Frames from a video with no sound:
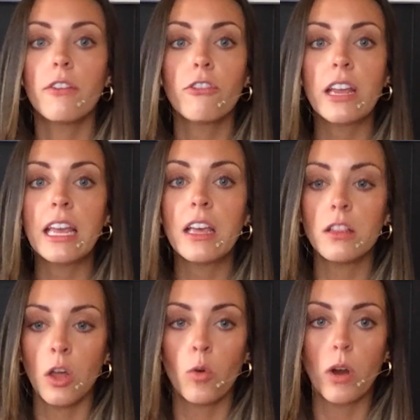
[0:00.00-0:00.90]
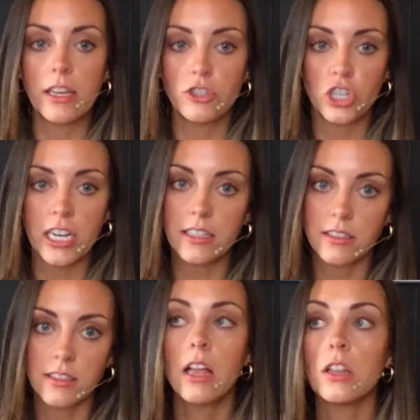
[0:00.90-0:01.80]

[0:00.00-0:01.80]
freaking low-rise jeans.